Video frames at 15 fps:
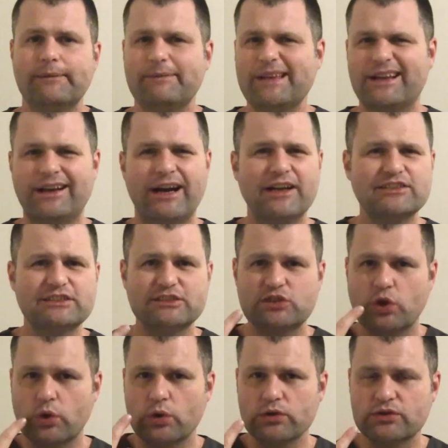It causes
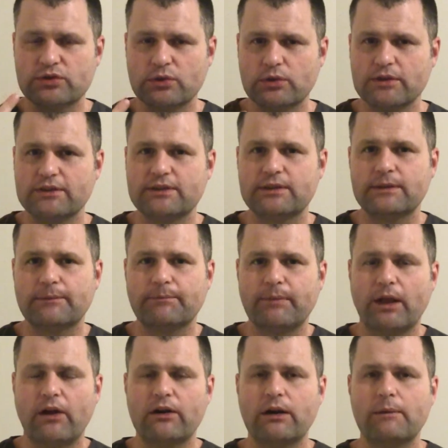cold sores
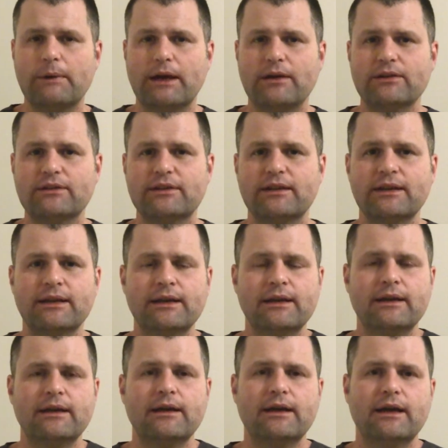on our mouths.
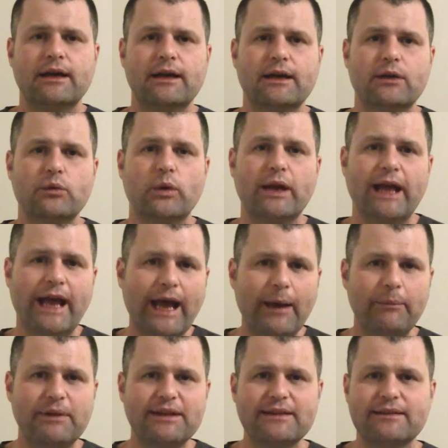And what
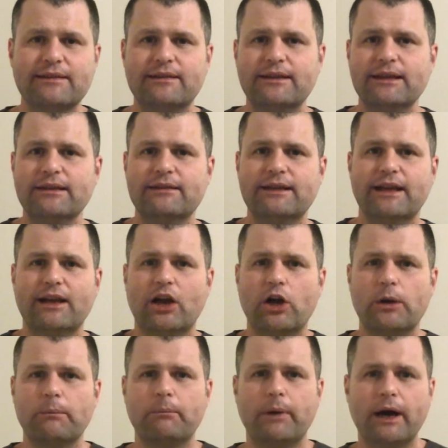happens is that
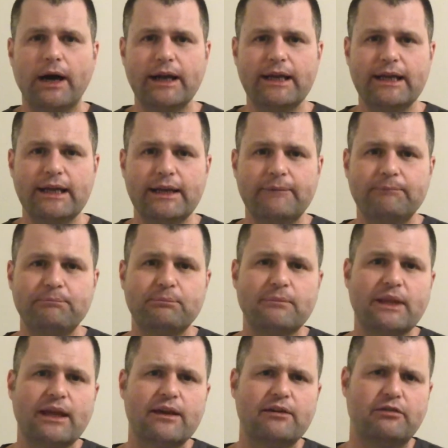our body
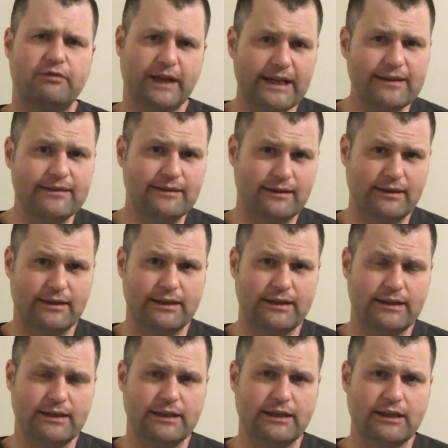fights
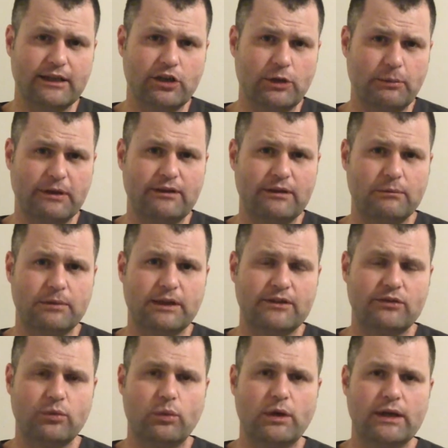the herpes
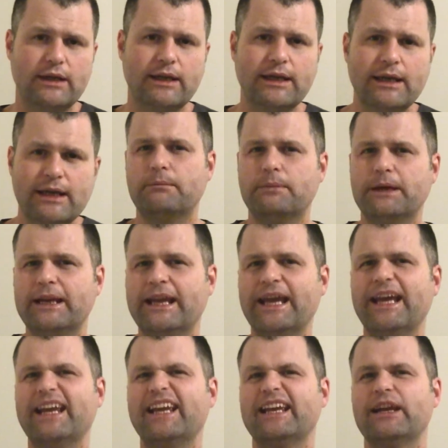simplex 1, but
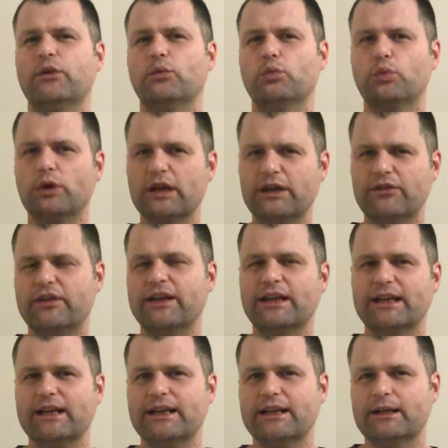can't get rid of
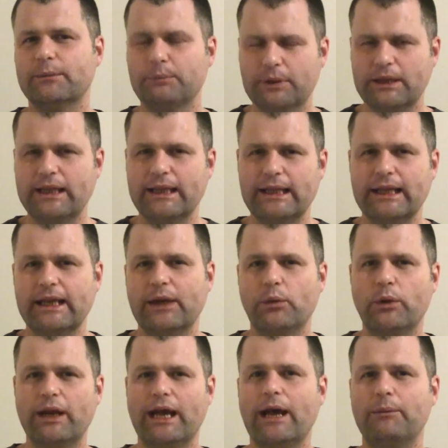it completely. And
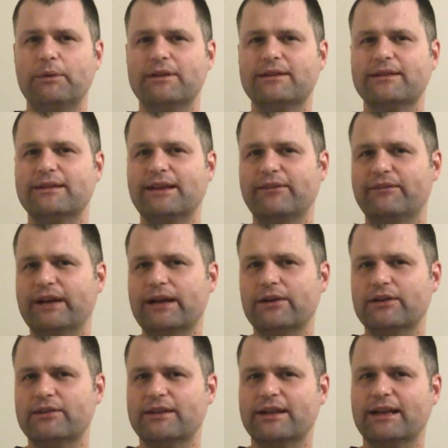what happens is that
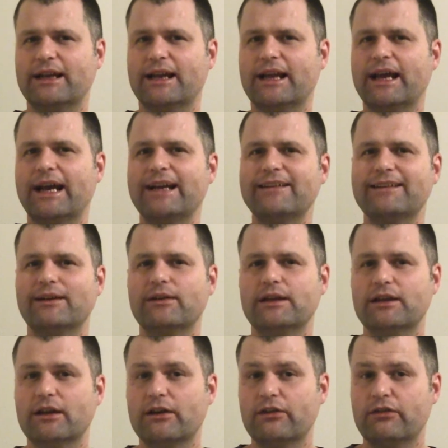virus then kind of hides out
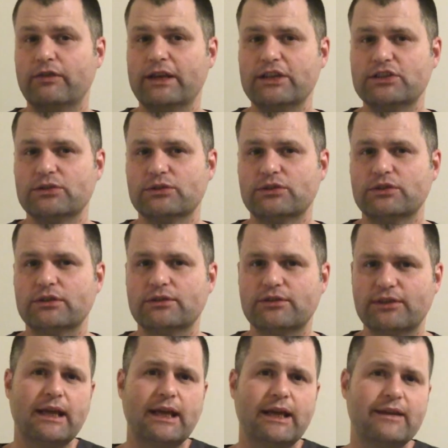in our facial
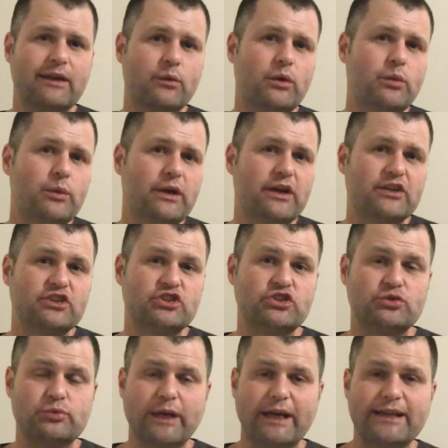nerves. And then when we are
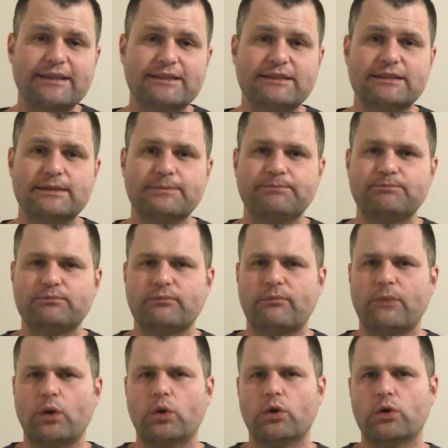stressed
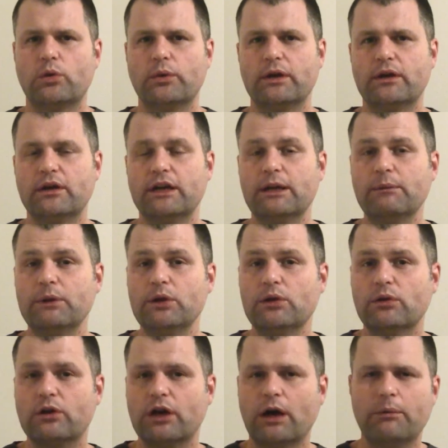or we are
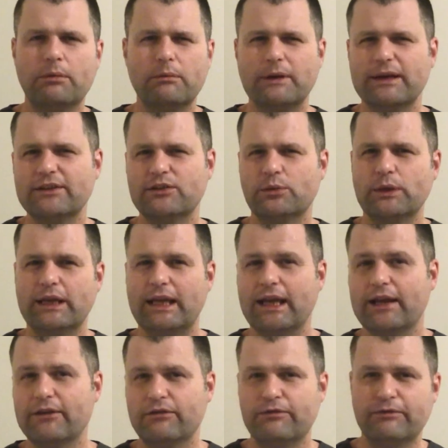immunocompromised, so we
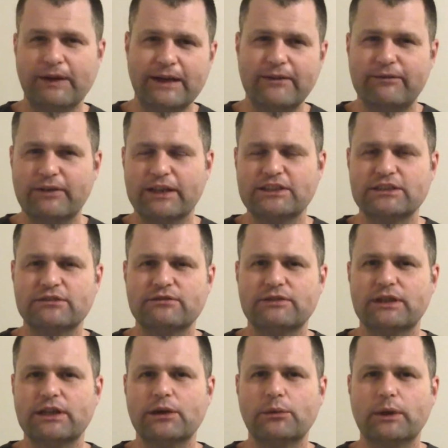can't fight infection
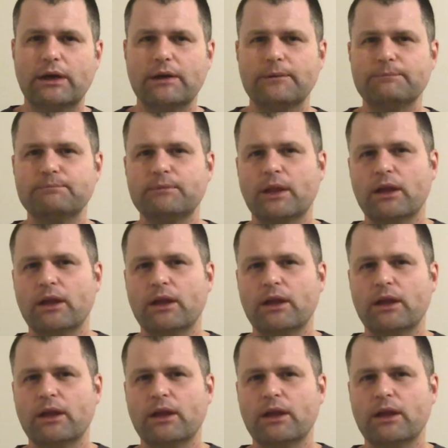very well,